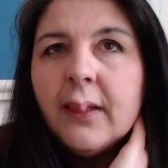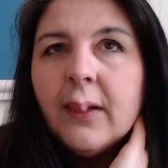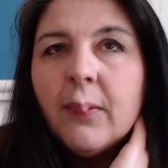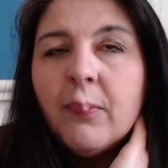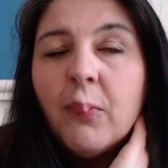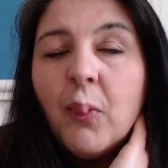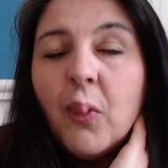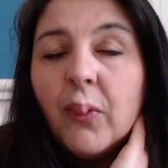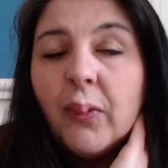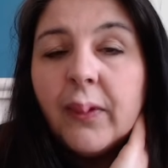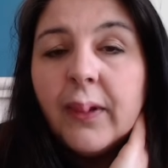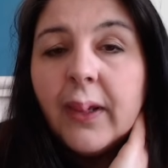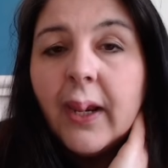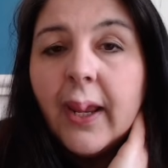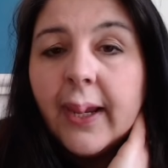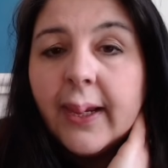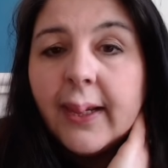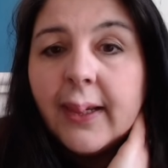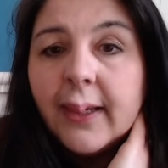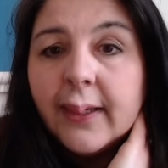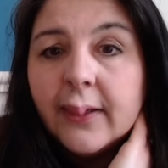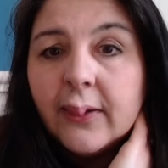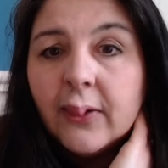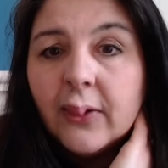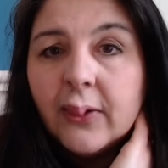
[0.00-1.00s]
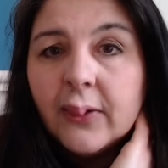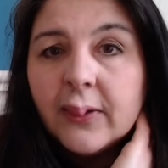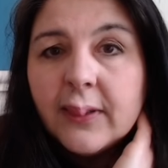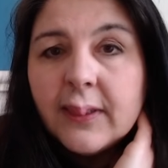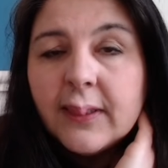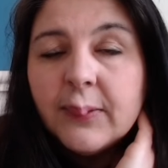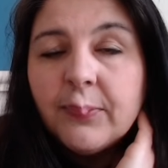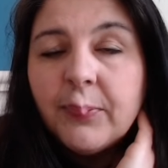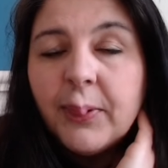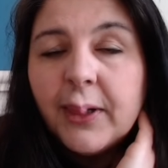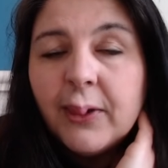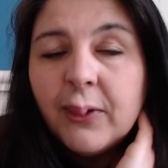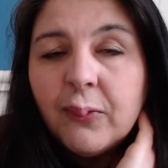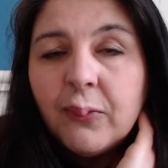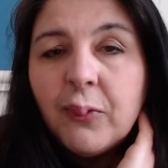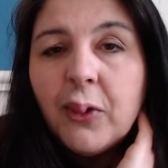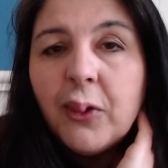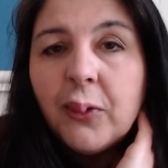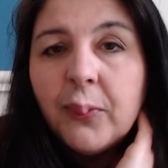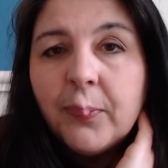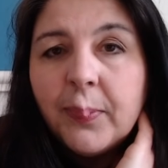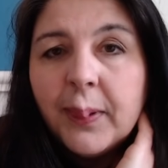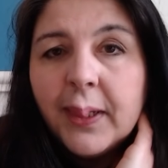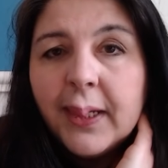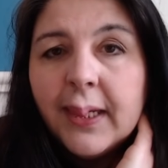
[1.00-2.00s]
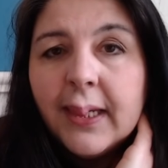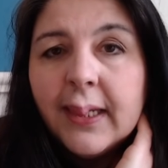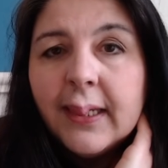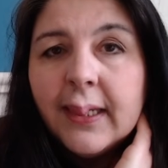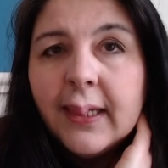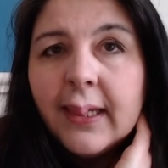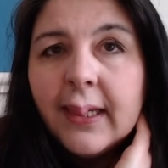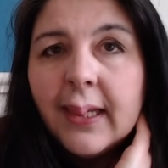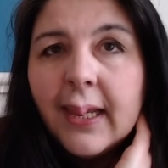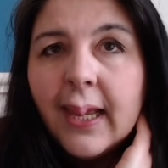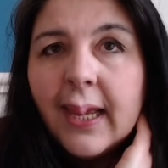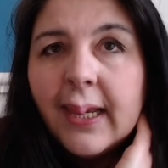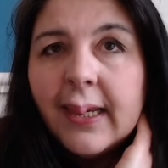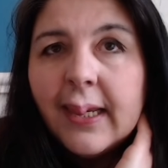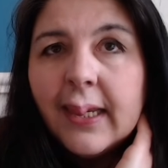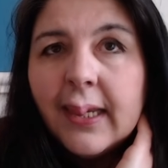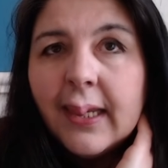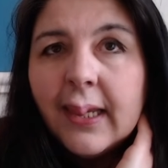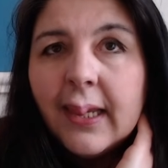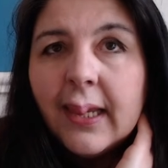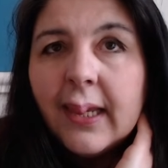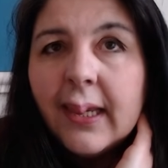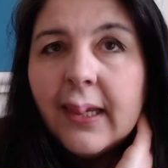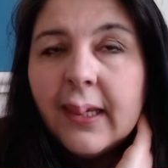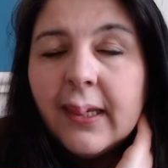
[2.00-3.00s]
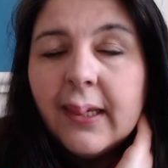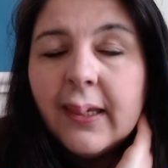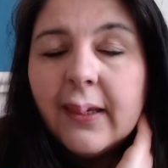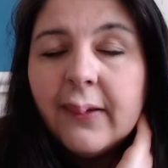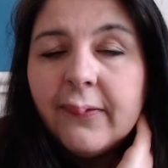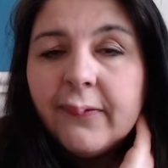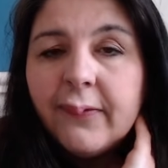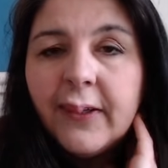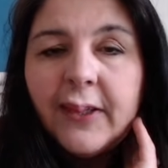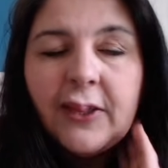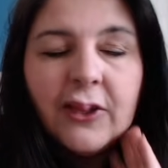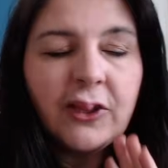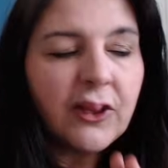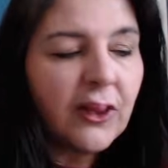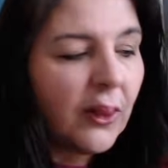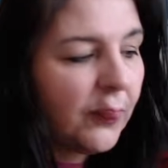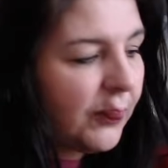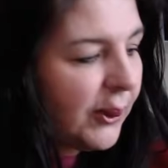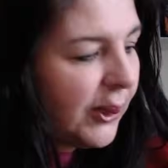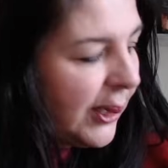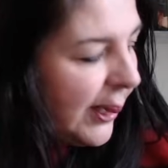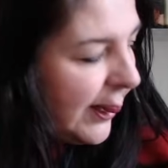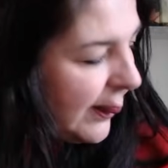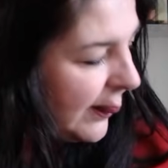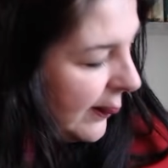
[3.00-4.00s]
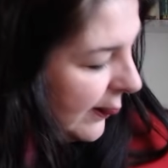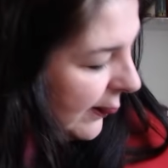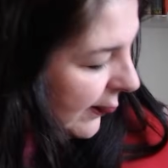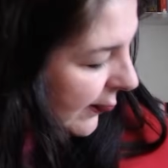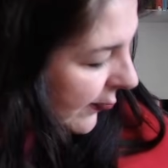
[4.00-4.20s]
more than likely not, but it will be a finished object.